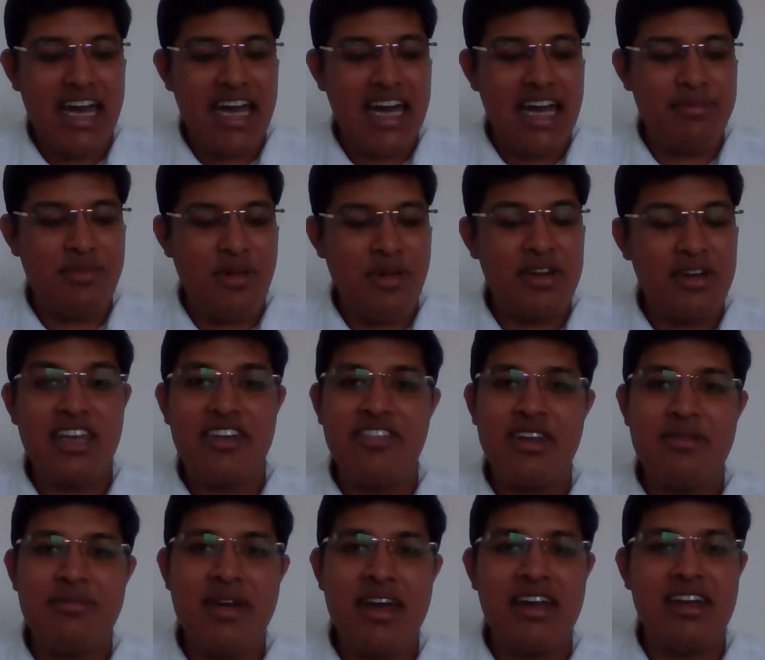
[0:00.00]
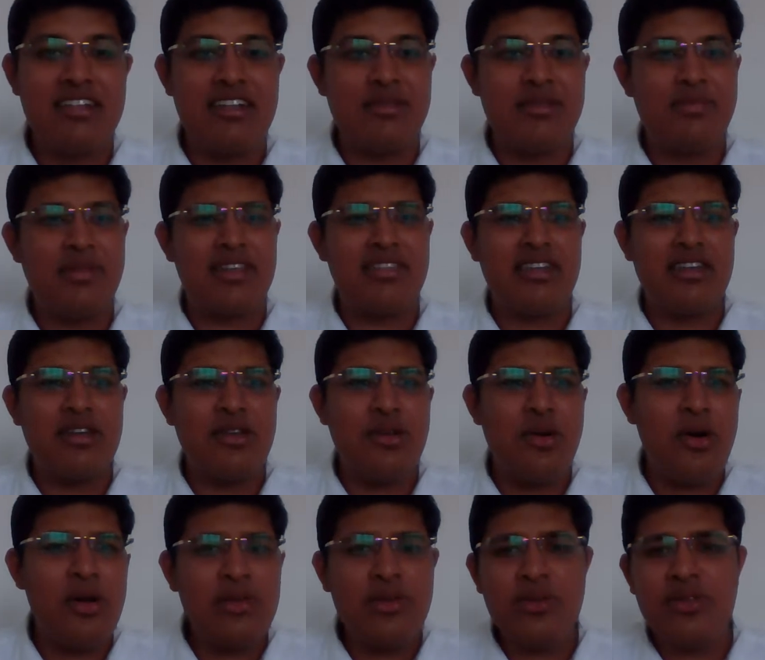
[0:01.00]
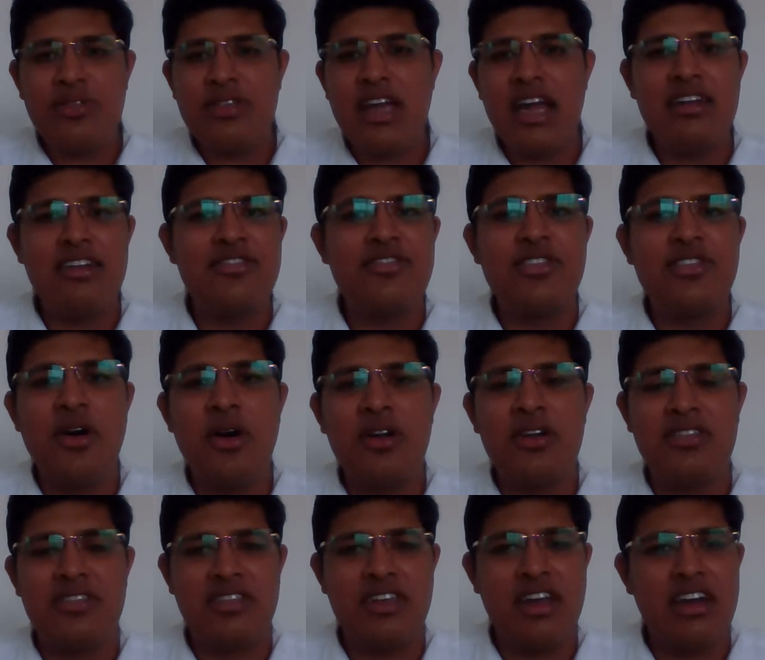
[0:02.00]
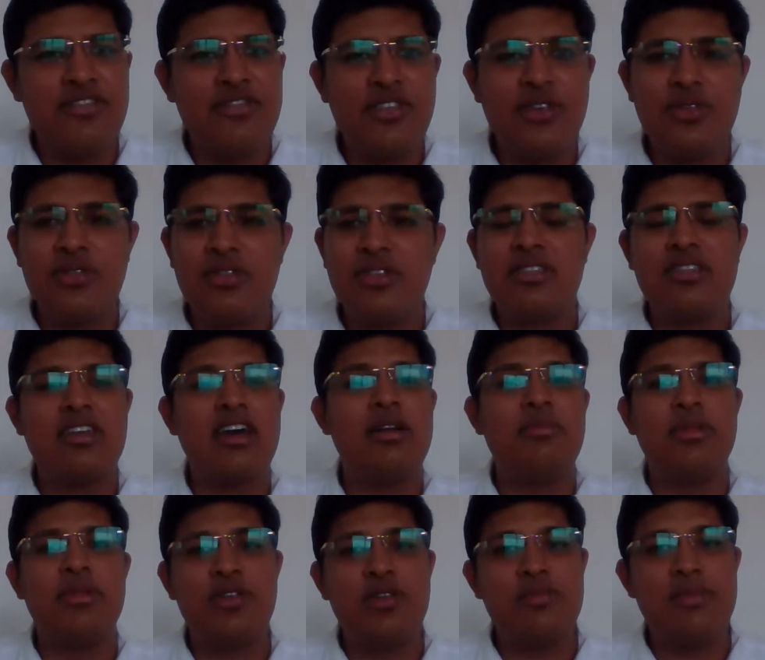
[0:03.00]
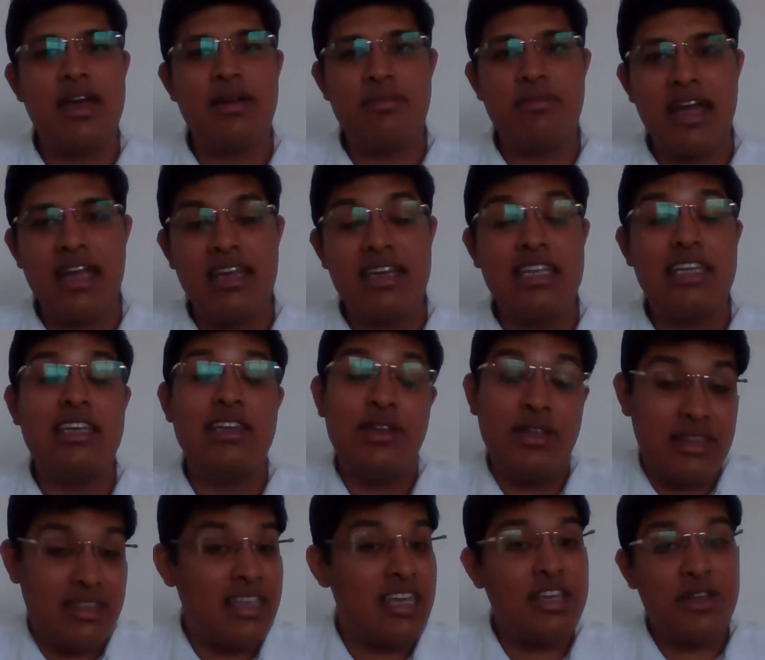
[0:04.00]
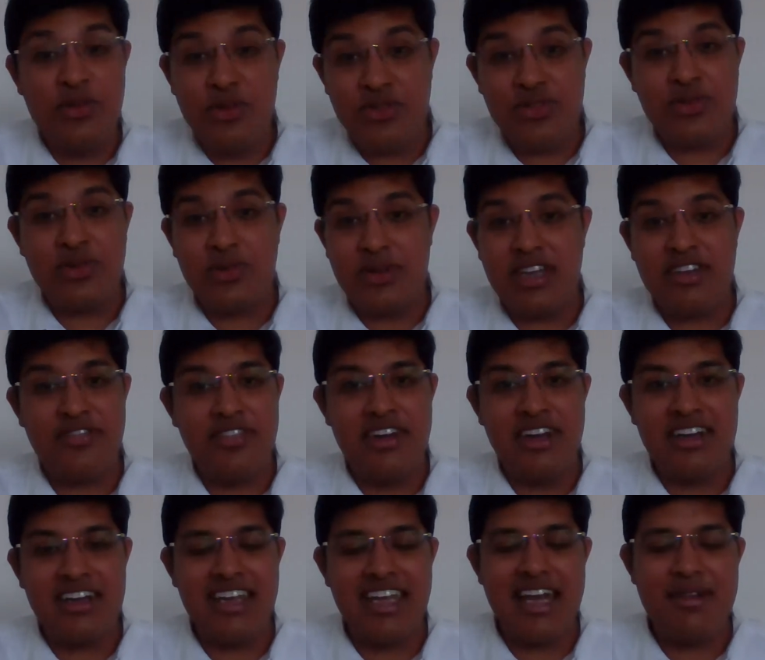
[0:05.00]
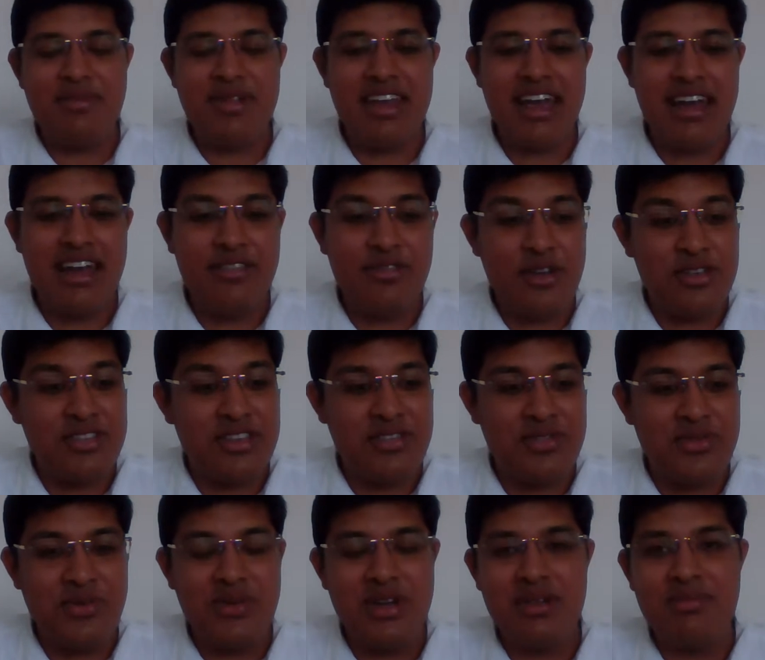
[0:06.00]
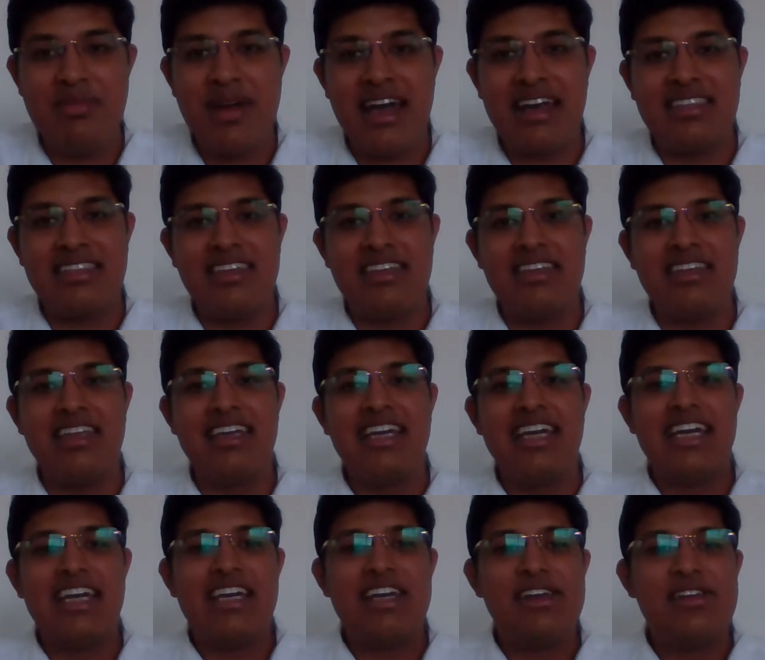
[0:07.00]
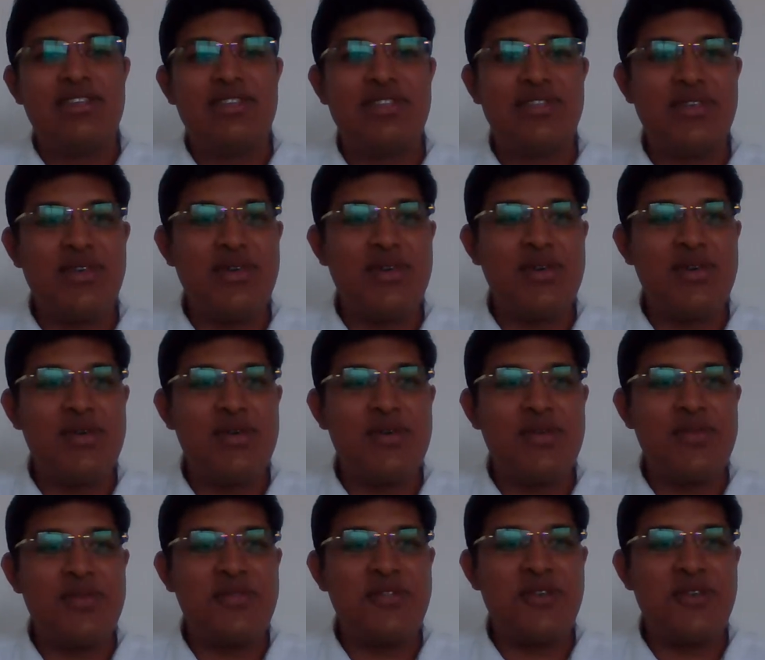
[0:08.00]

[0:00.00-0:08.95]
I'm not giving my 100%, and all those kind of thoughts, confusions come into my mind. They used to, definitely. I was a student back then, so